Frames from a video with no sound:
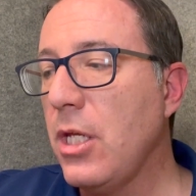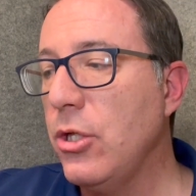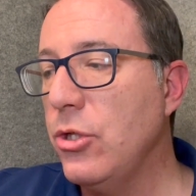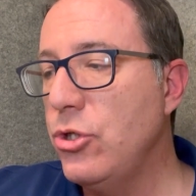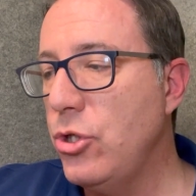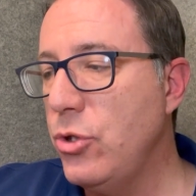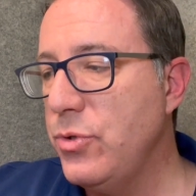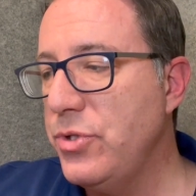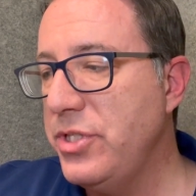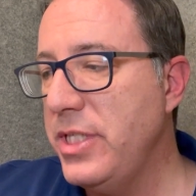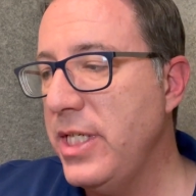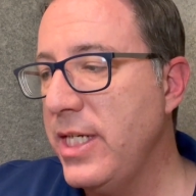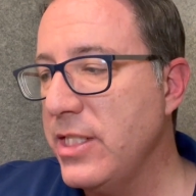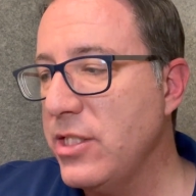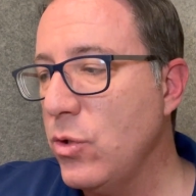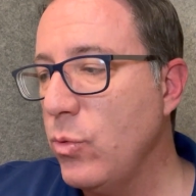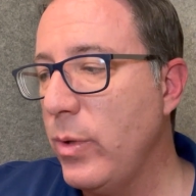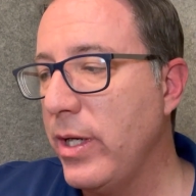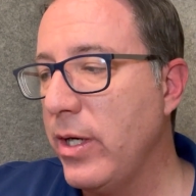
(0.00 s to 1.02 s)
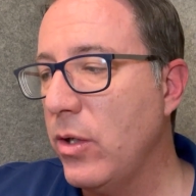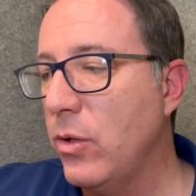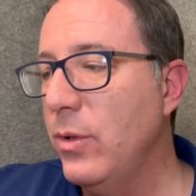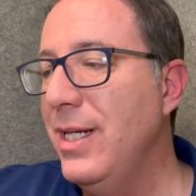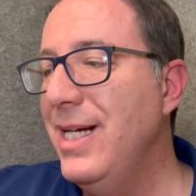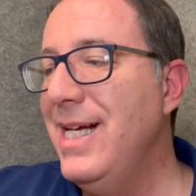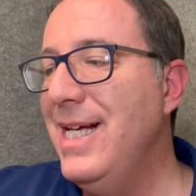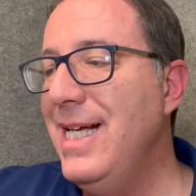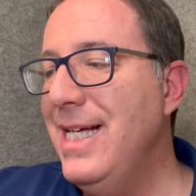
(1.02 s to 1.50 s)
To sit as a widow
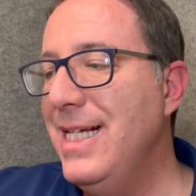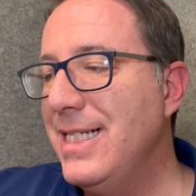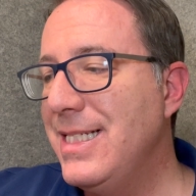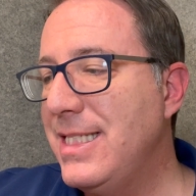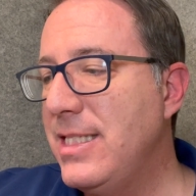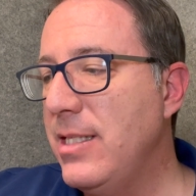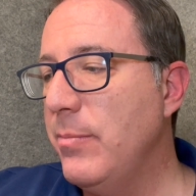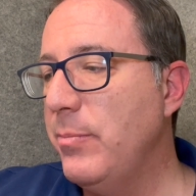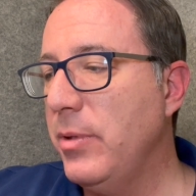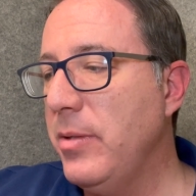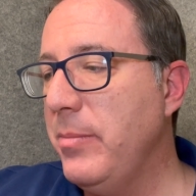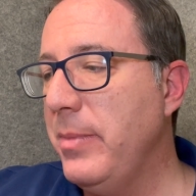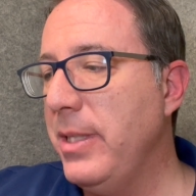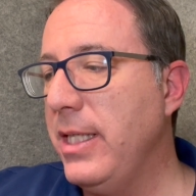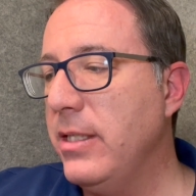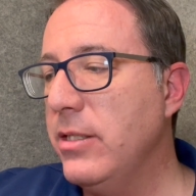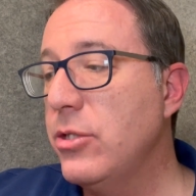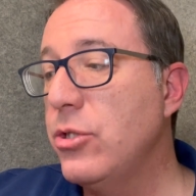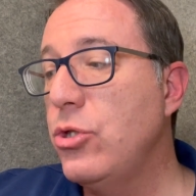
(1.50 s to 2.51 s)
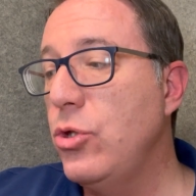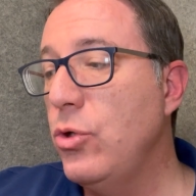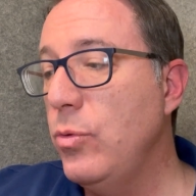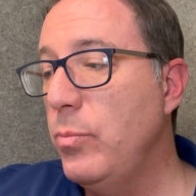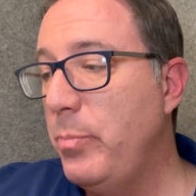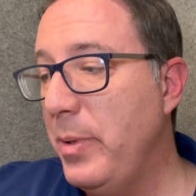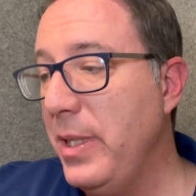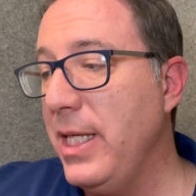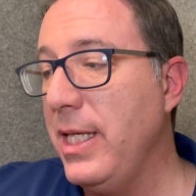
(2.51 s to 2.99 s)
simply means to
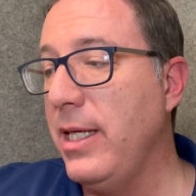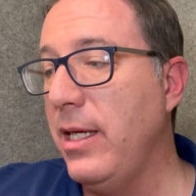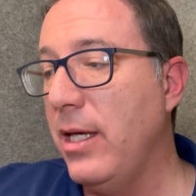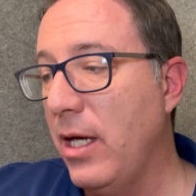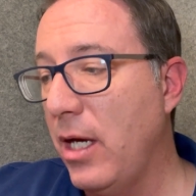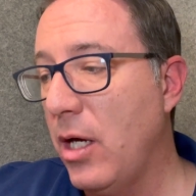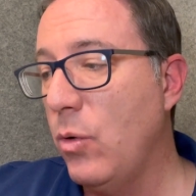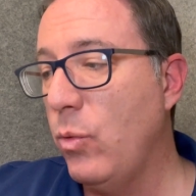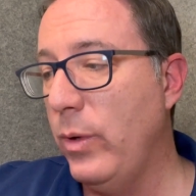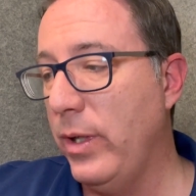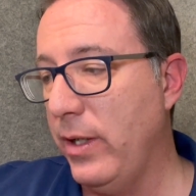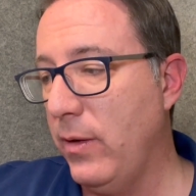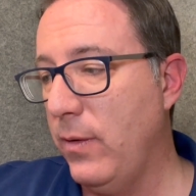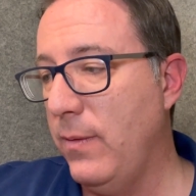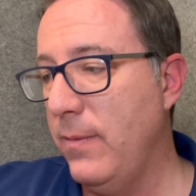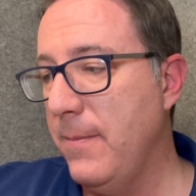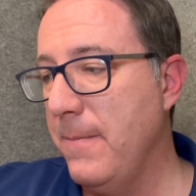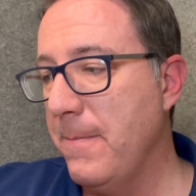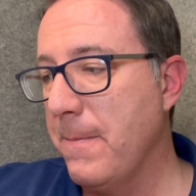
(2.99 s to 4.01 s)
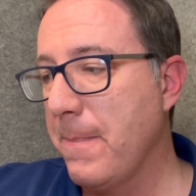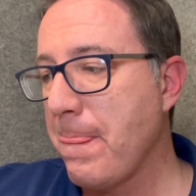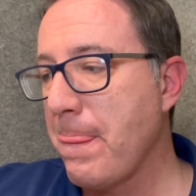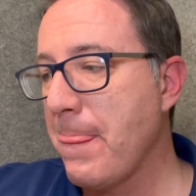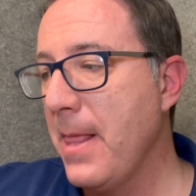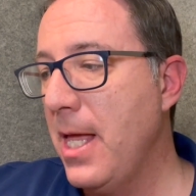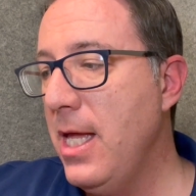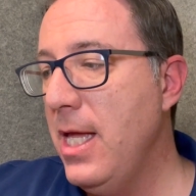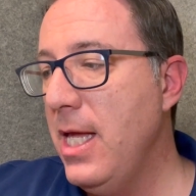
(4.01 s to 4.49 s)
be a widow.
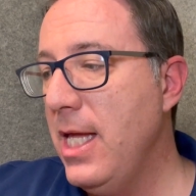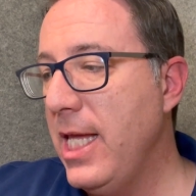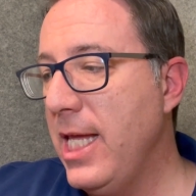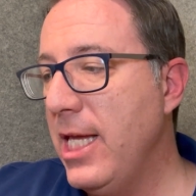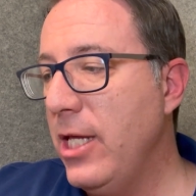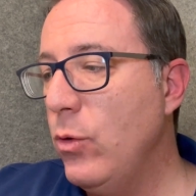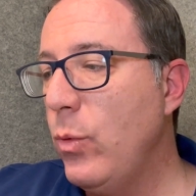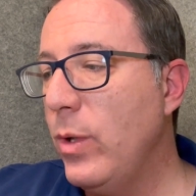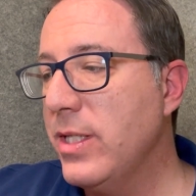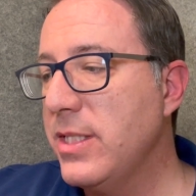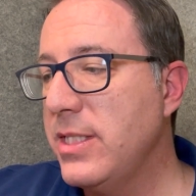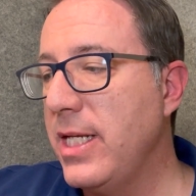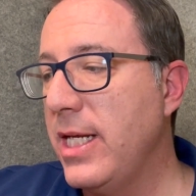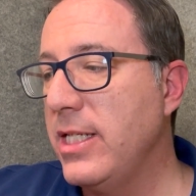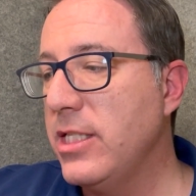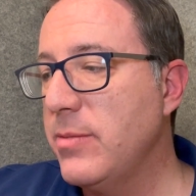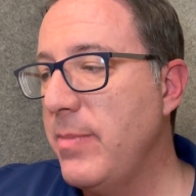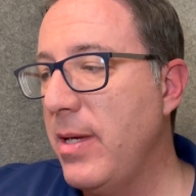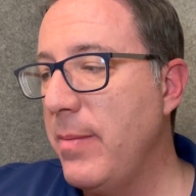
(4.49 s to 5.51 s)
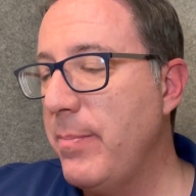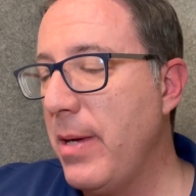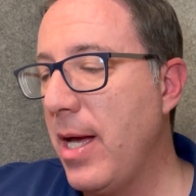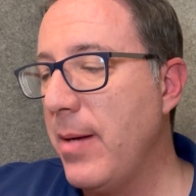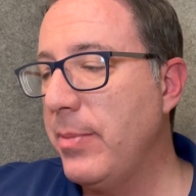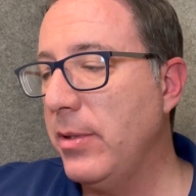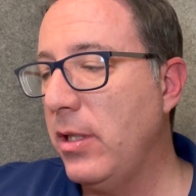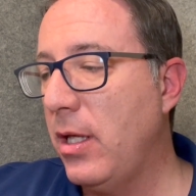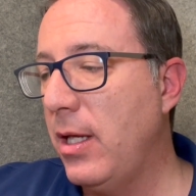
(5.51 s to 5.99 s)
In what sense may
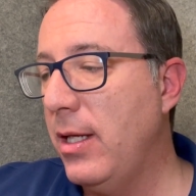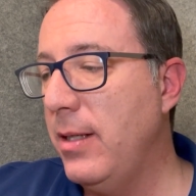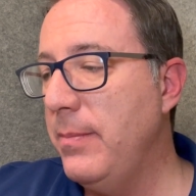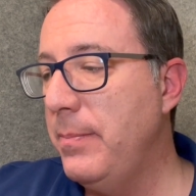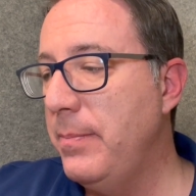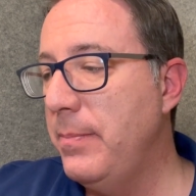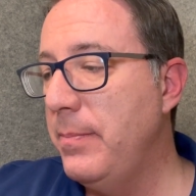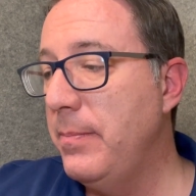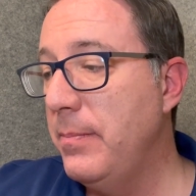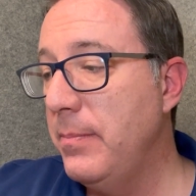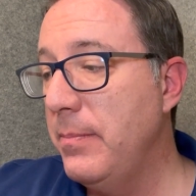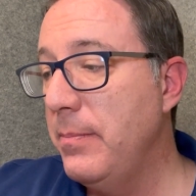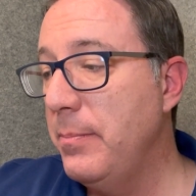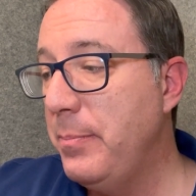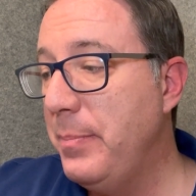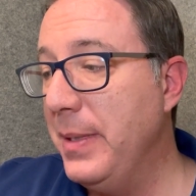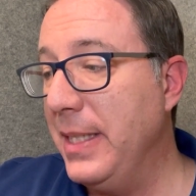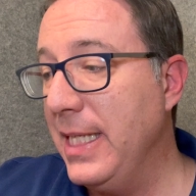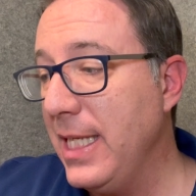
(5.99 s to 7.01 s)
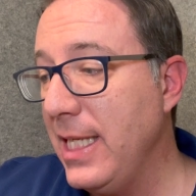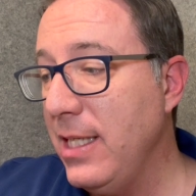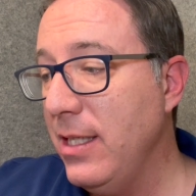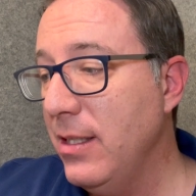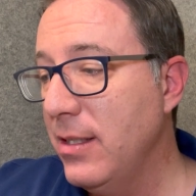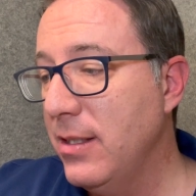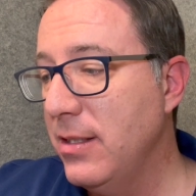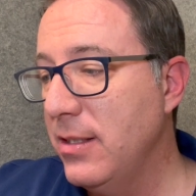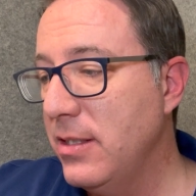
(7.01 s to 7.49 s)
Babylon be
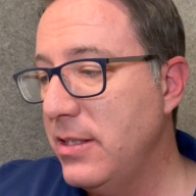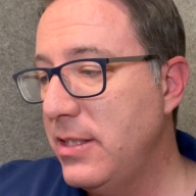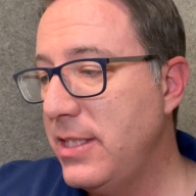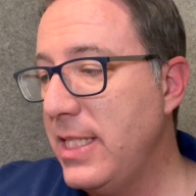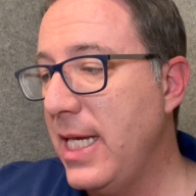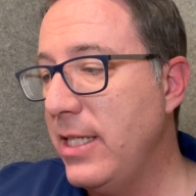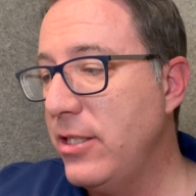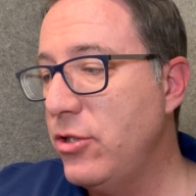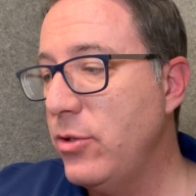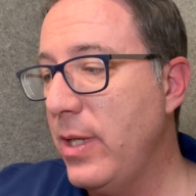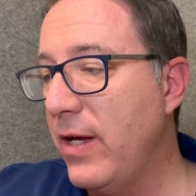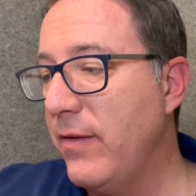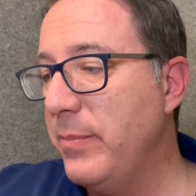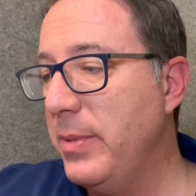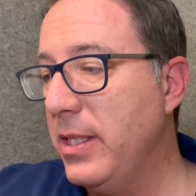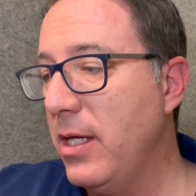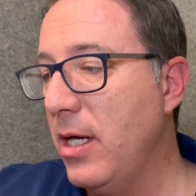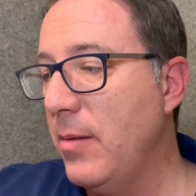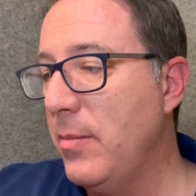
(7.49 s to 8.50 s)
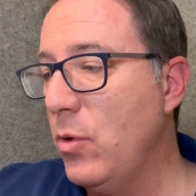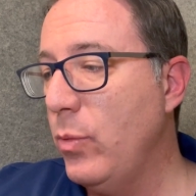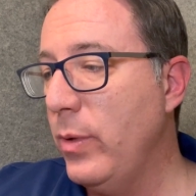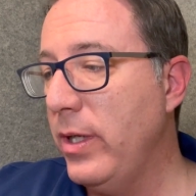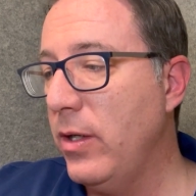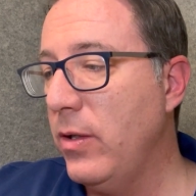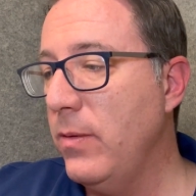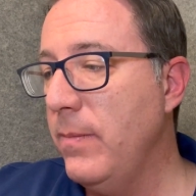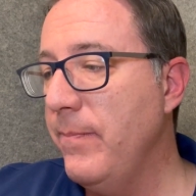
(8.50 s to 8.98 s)
said to have become a
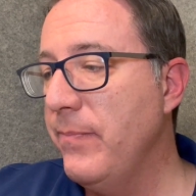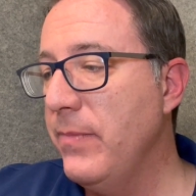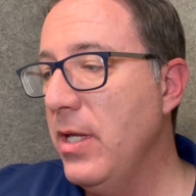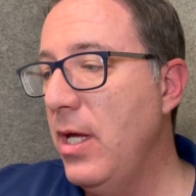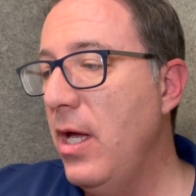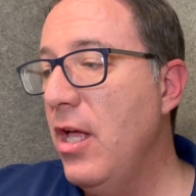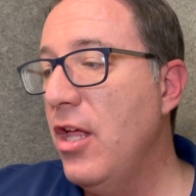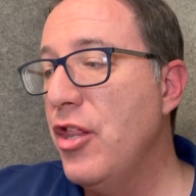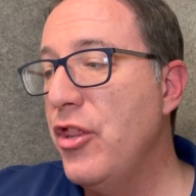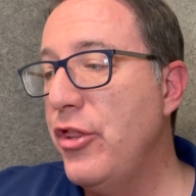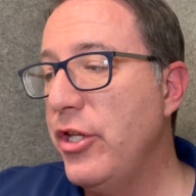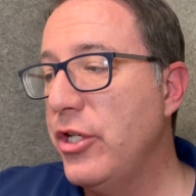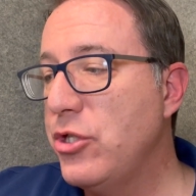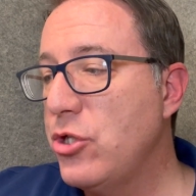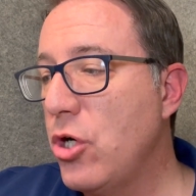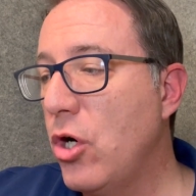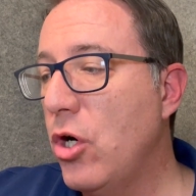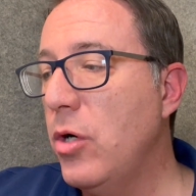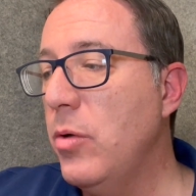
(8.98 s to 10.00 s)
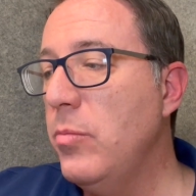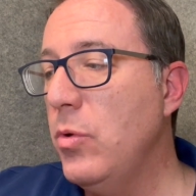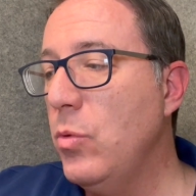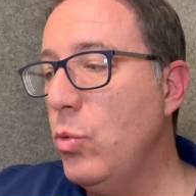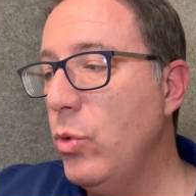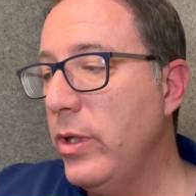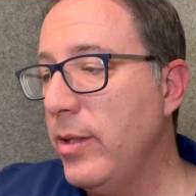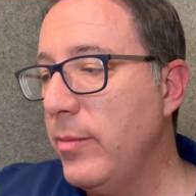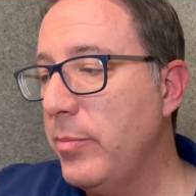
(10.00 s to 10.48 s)
widow? The term
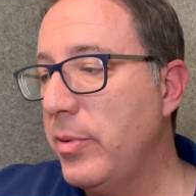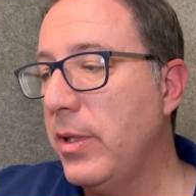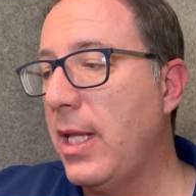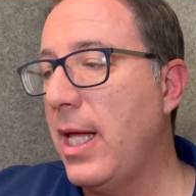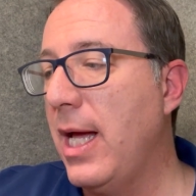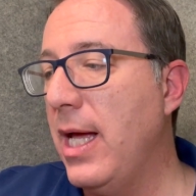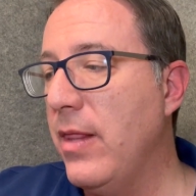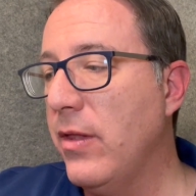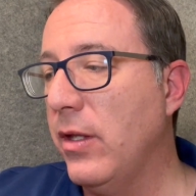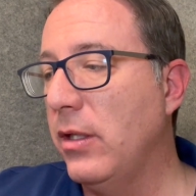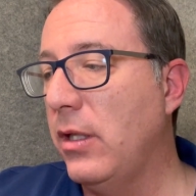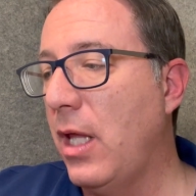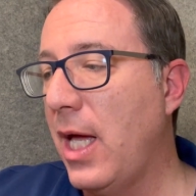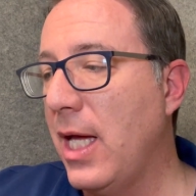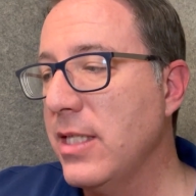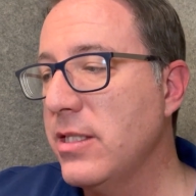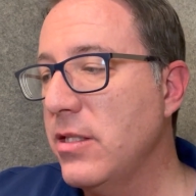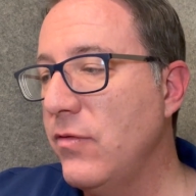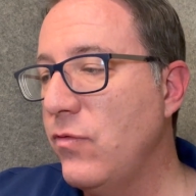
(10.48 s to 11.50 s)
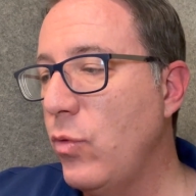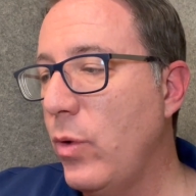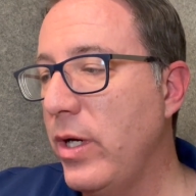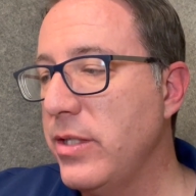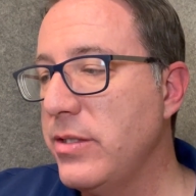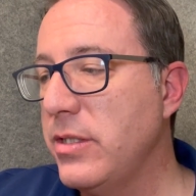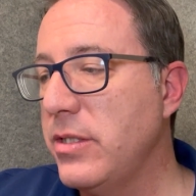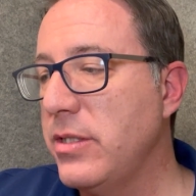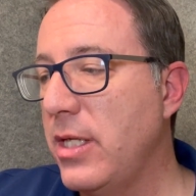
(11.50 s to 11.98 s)
would imply the loss of what
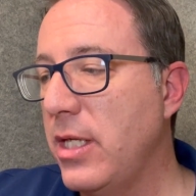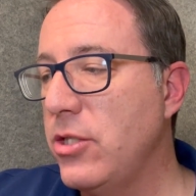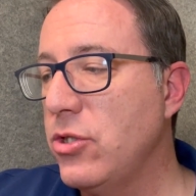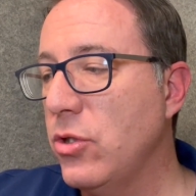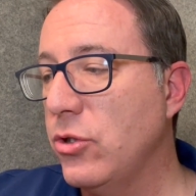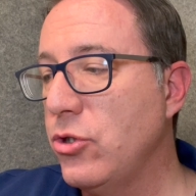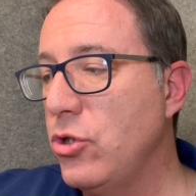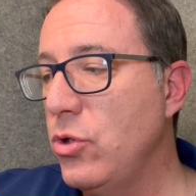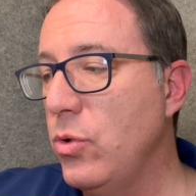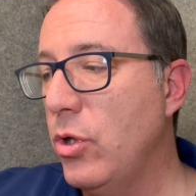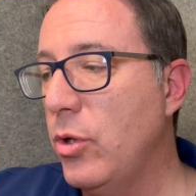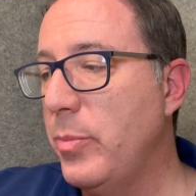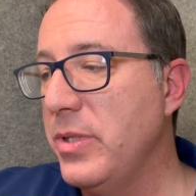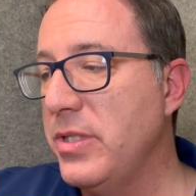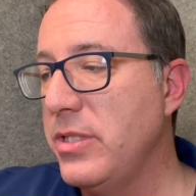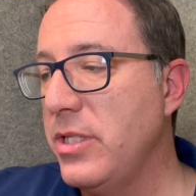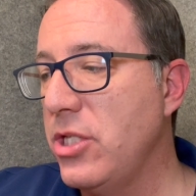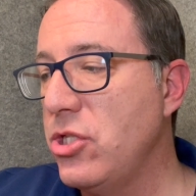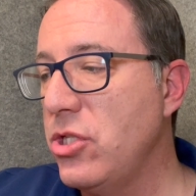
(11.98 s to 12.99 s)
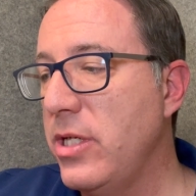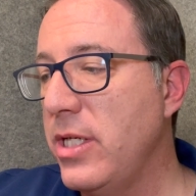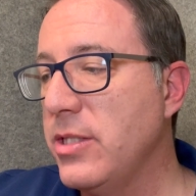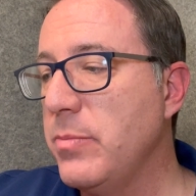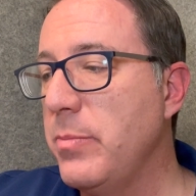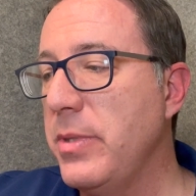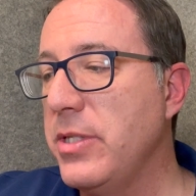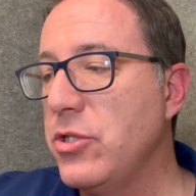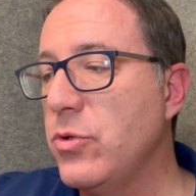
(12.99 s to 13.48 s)
is essential to her position
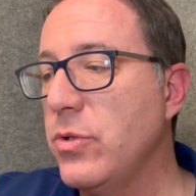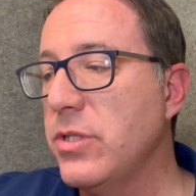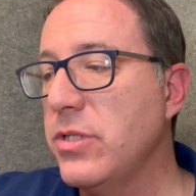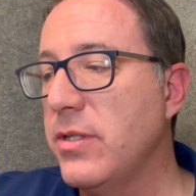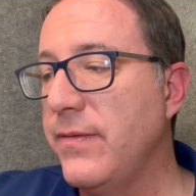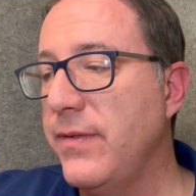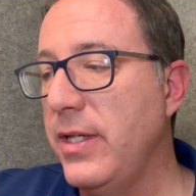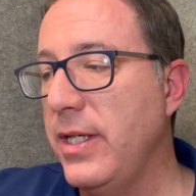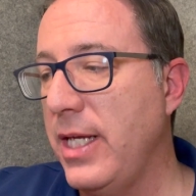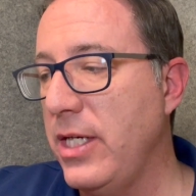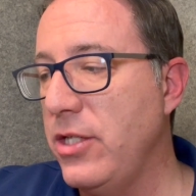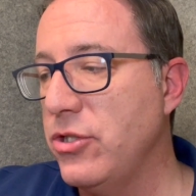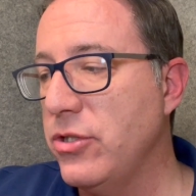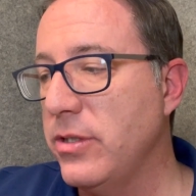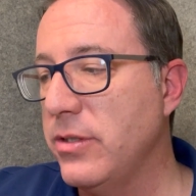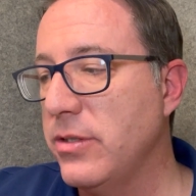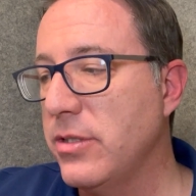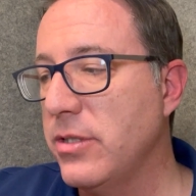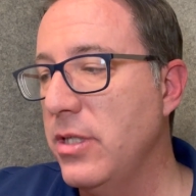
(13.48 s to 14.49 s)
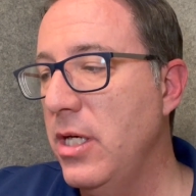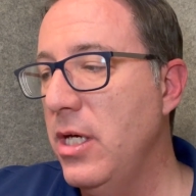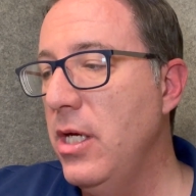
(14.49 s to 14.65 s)
as mistress of the nations.